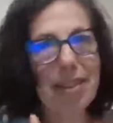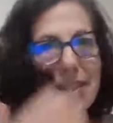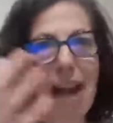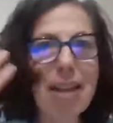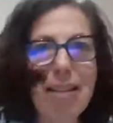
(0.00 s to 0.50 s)

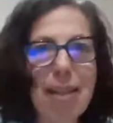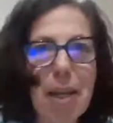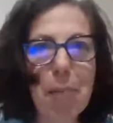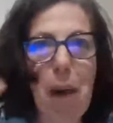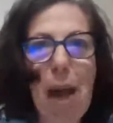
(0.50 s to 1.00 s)
not
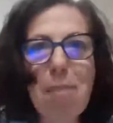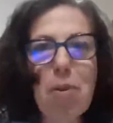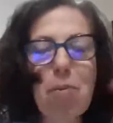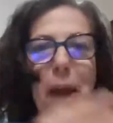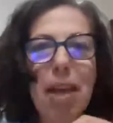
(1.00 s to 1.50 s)
like my
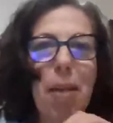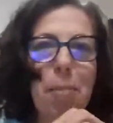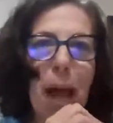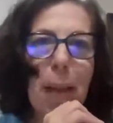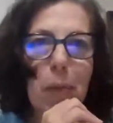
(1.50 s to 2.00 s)

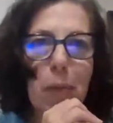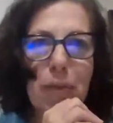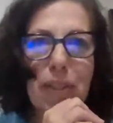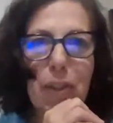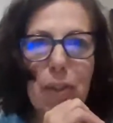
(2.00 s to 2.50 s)

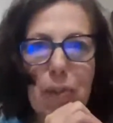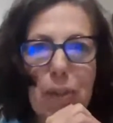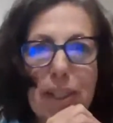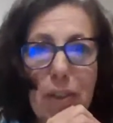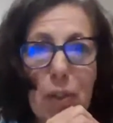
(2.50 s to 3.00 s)
motivators
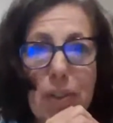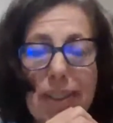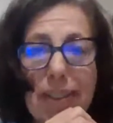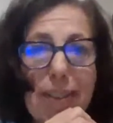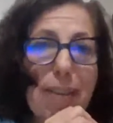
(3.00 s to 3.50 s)
for
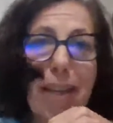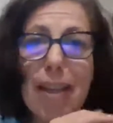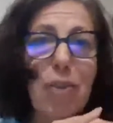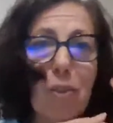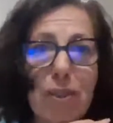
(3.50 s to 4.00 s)
exercising, because
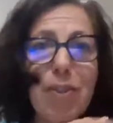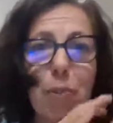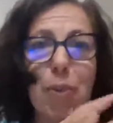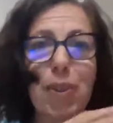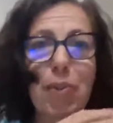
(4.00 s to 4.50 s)
I exercise
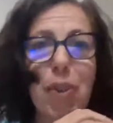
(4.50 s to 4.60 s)
almost